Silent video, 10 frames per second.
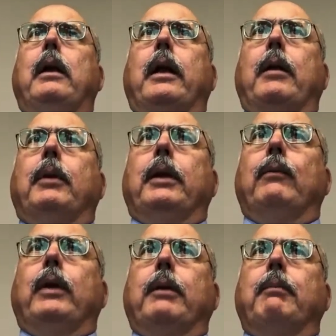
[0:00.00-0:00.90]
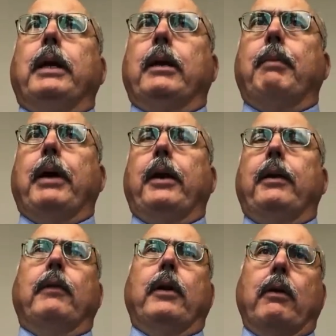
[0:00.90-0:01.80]
and I believe we can be
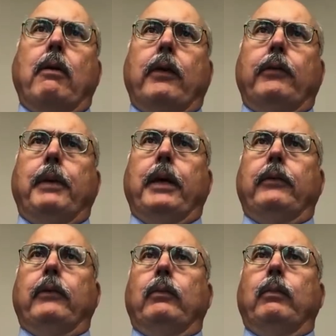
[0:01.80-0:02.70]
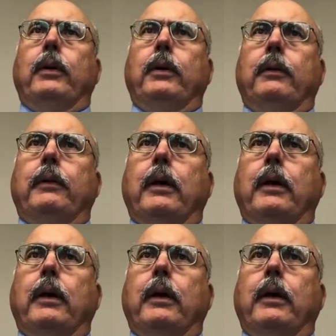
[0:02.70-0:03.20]
competitive on a cost basis with